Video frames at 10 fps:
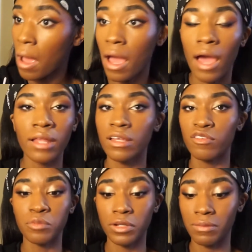I
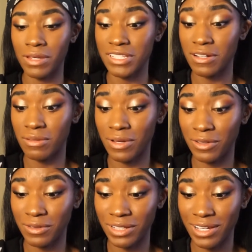love putting mascara on my
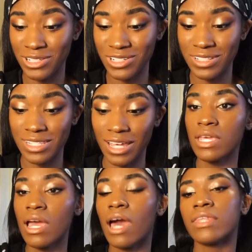lower lashes.
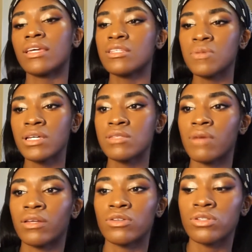I think it's because
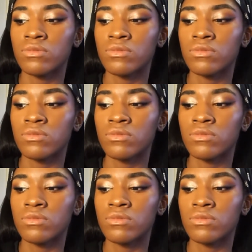mine are so